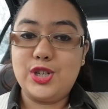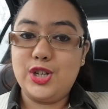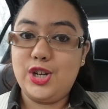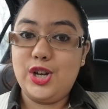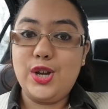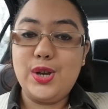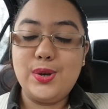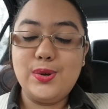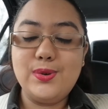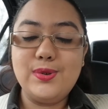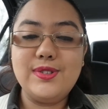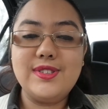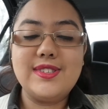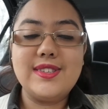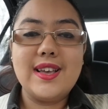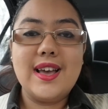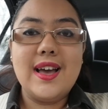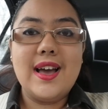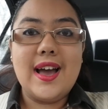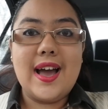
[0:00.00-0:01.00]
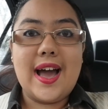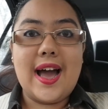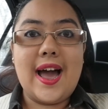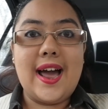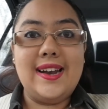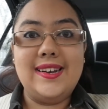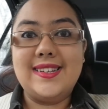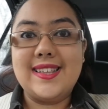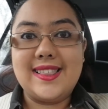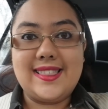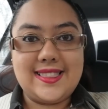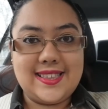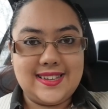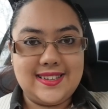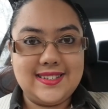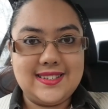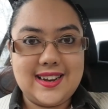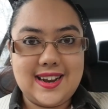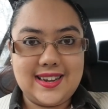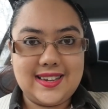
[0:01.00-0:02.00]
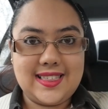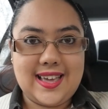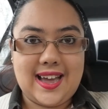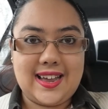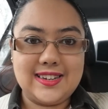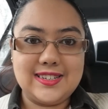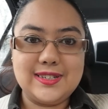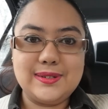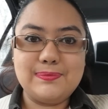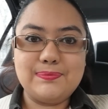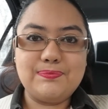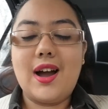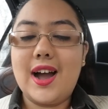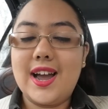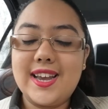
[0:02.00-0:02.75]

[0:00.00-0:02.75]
to use, and things like that.